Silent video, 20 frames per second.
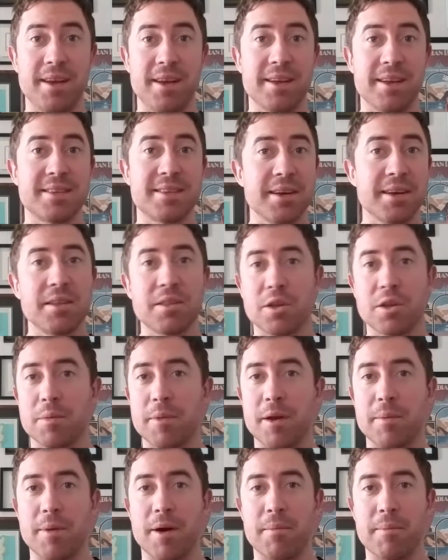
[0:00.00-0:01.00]
tell you a little
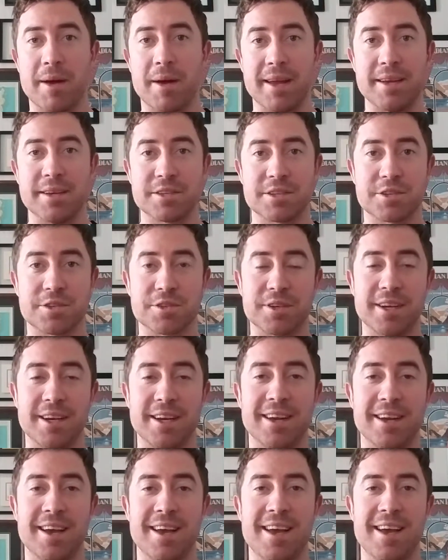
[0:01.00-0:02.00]
bit about my
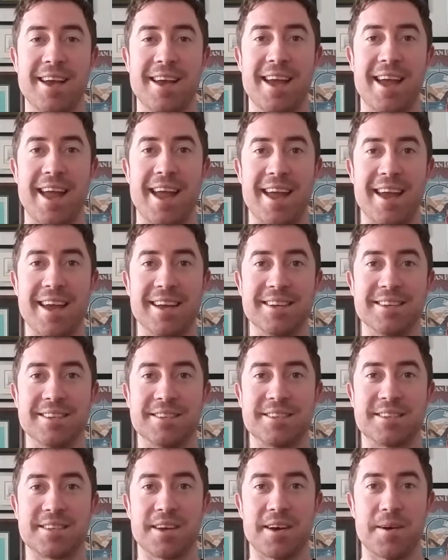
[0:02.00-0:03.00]
history. And
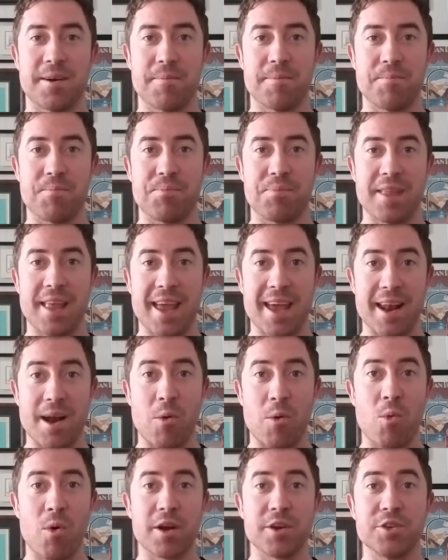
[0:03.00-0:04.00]
I
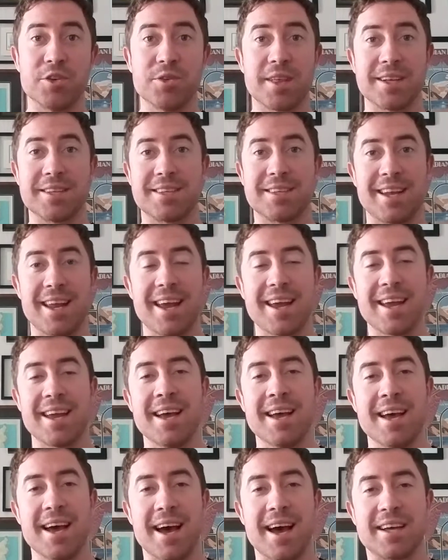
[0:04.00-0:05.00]
want to do that today,
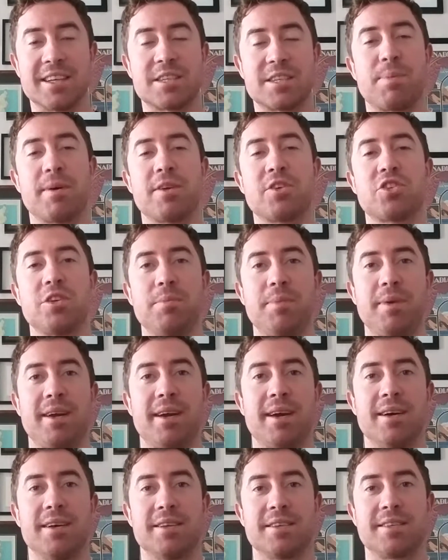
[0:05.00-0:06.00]
especially
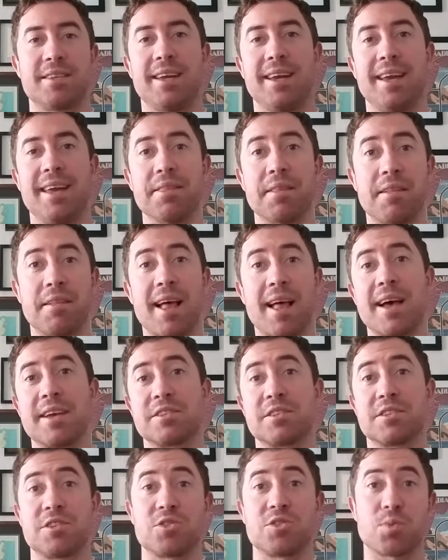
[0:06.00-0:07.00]
because in the
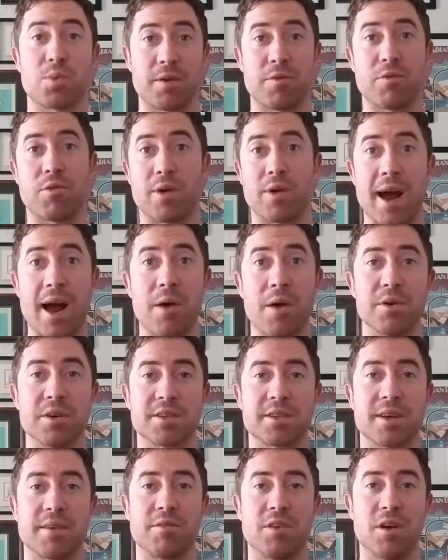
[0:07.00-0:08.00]
last 24
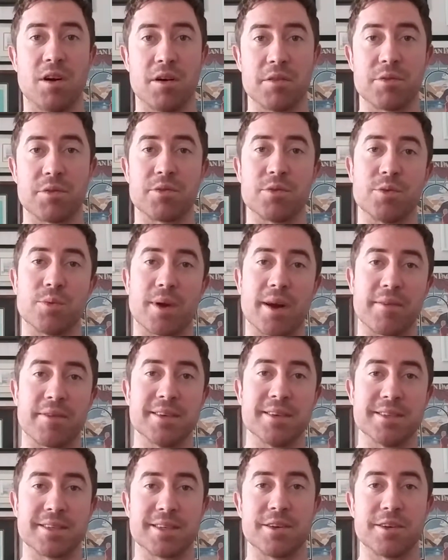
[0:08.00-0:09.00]
hours, I've gone through what I've
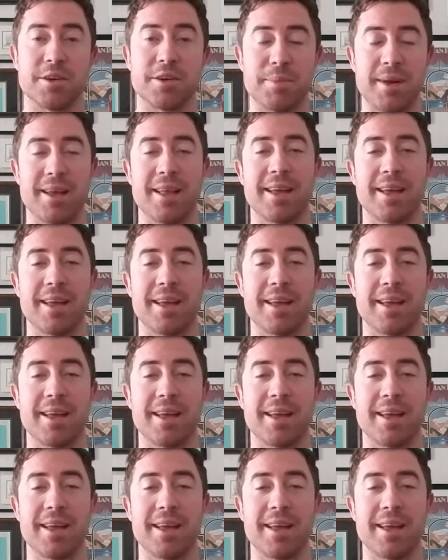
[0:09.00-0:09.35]
considered to be